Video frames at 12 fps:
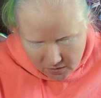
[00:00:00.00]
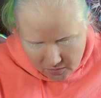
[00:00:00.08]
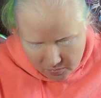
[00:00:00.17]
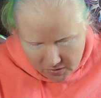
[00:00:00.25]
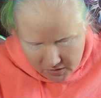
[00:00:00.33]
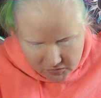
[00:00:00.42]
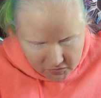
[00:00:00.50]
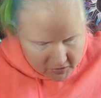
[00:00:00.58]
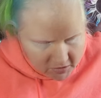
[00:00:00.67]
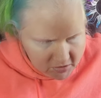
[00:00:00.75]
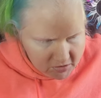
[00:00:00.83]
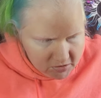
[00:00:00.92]
uh,
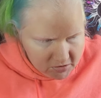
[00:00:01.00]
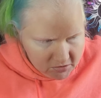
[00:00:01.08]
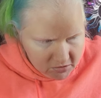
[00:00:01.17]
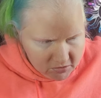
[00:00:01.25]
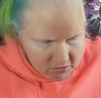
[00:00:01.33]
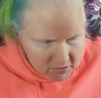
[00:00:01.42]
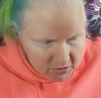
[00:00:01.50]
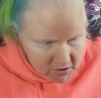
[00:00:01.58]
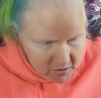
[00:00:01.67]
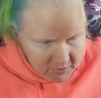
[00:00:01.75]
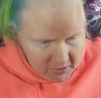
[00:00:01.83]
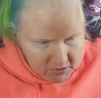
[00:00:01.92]
plastic
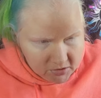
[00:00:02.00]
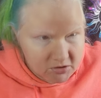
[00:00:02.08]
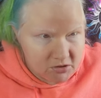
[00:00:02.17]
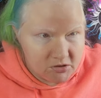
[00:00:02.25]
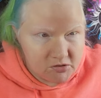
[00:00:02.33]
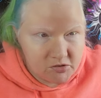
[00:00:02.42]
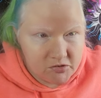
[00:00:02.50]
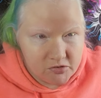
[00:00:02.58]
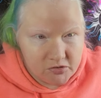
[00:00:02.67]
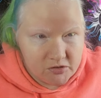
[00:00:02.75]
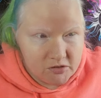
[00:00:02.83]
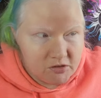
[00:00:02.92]
ergonomic hooks